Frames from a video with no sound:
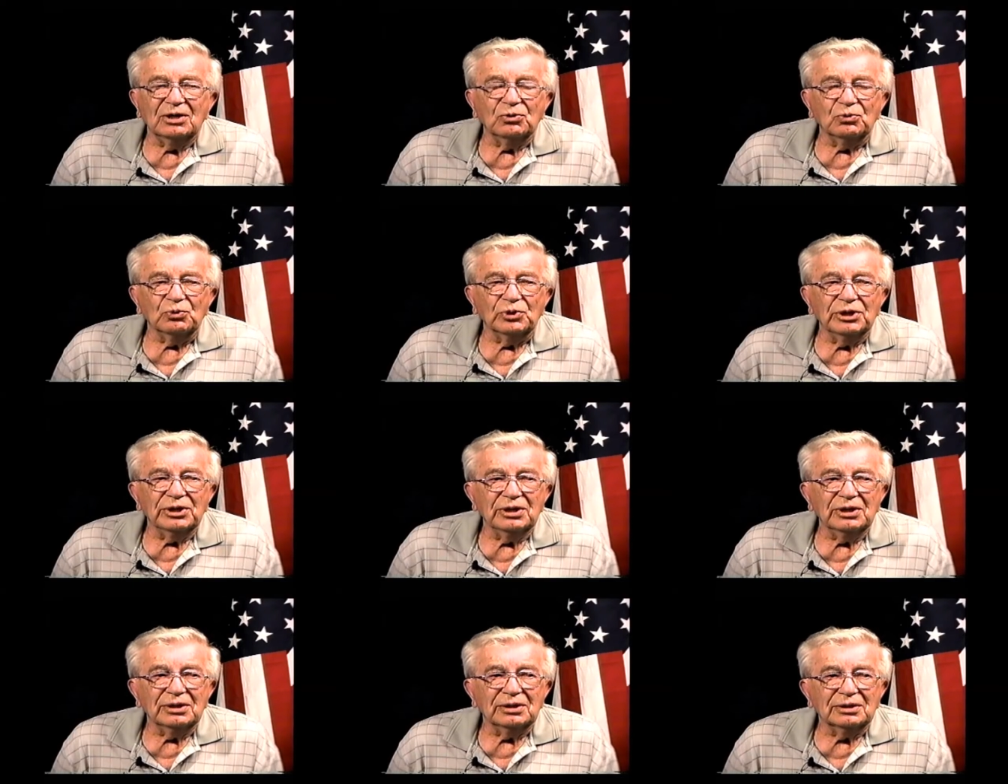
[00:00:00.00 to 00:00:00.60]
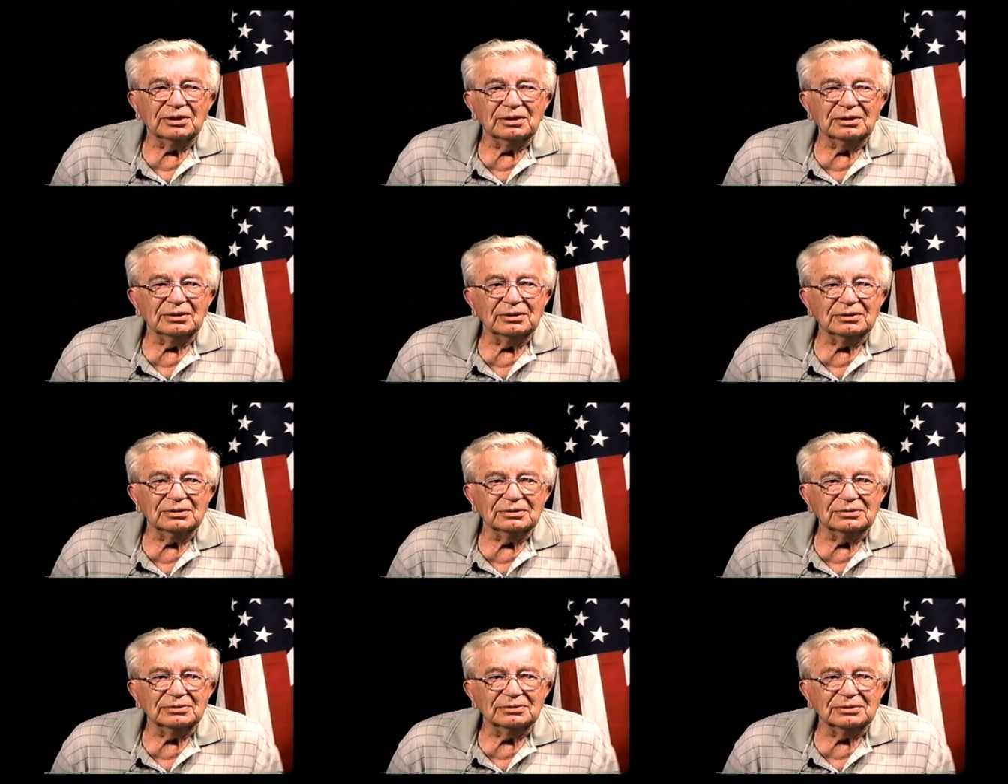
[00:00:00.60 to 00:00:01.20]
I
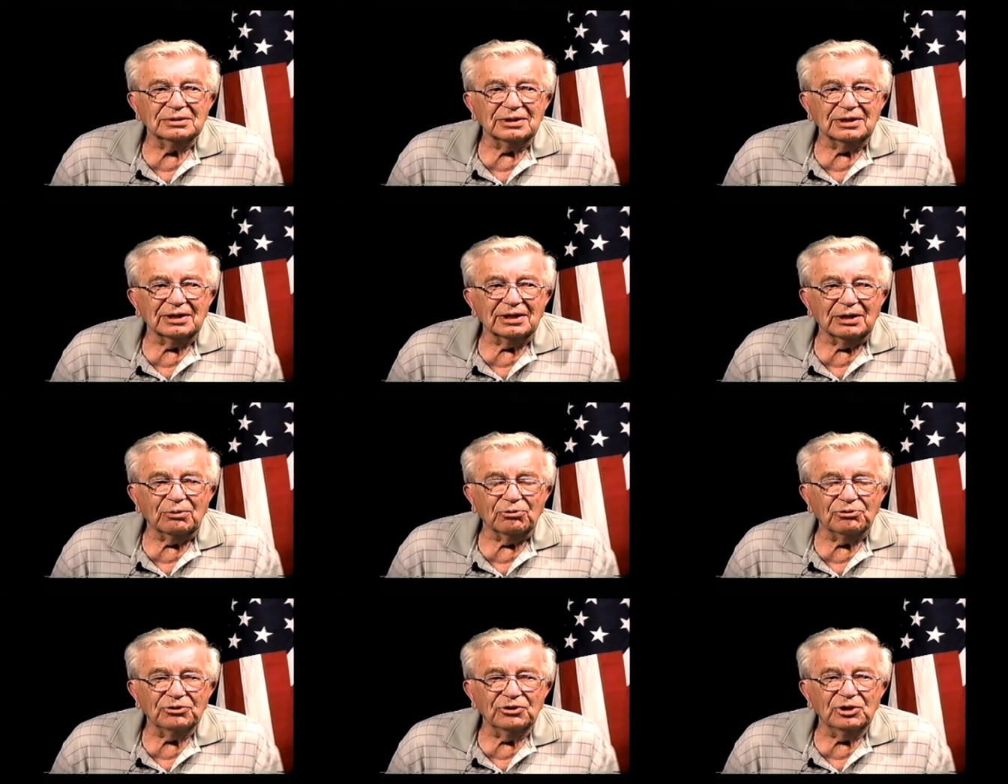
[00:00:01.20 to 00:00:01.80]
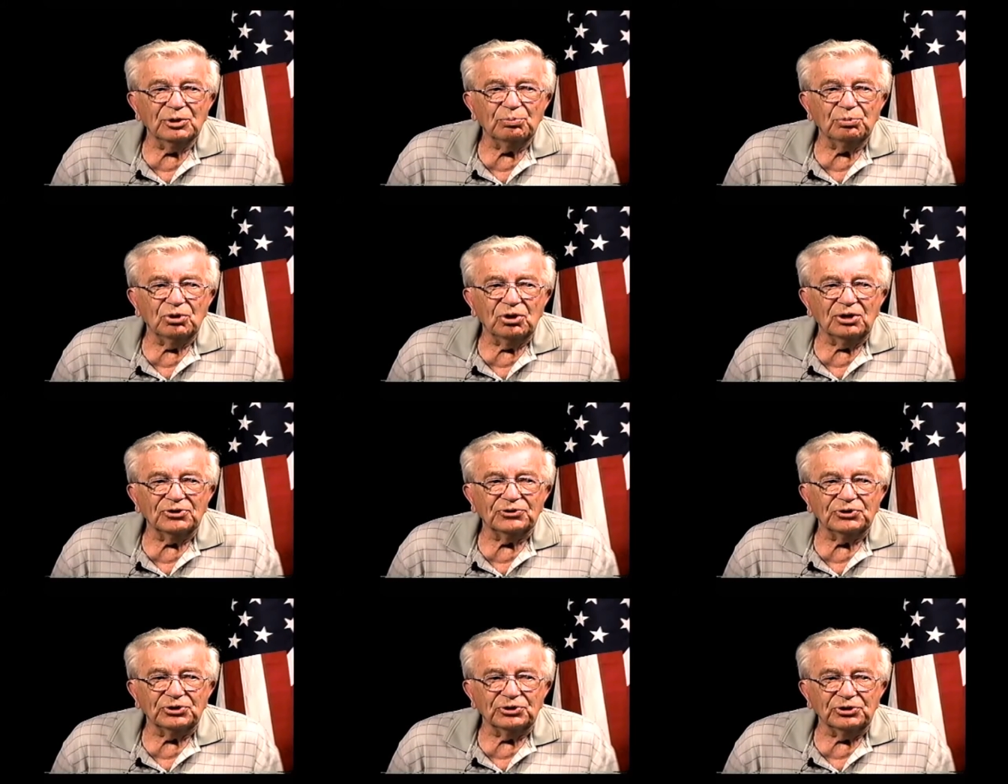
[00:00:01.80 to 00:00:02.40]
was in the ball
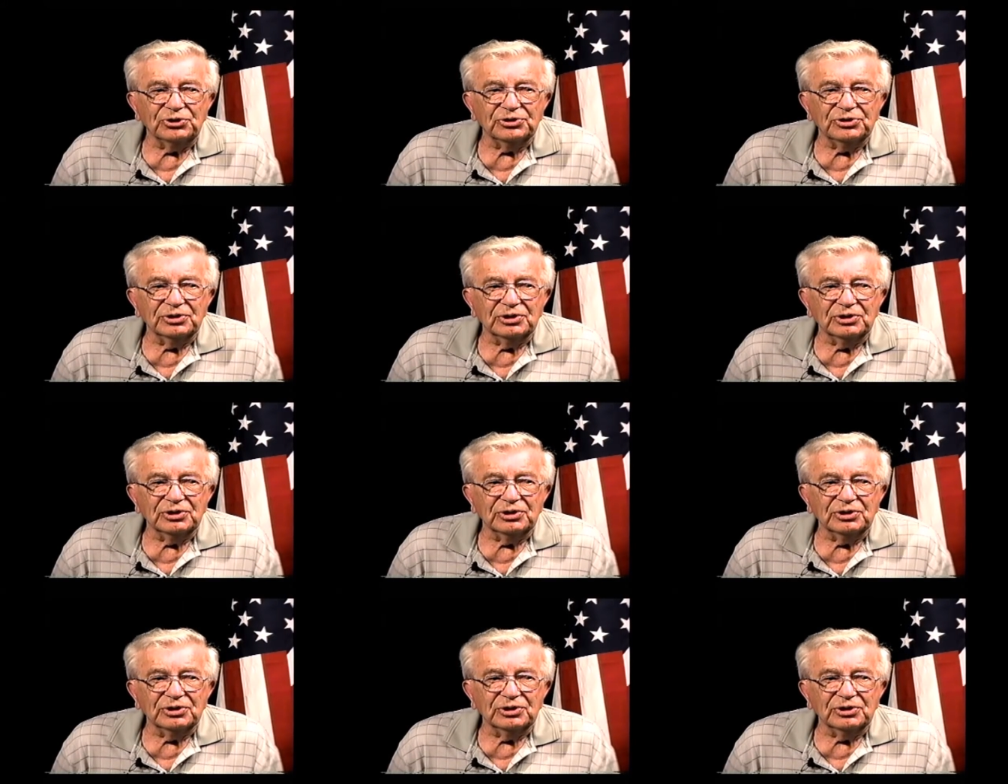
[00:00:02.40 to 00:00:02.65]
turret.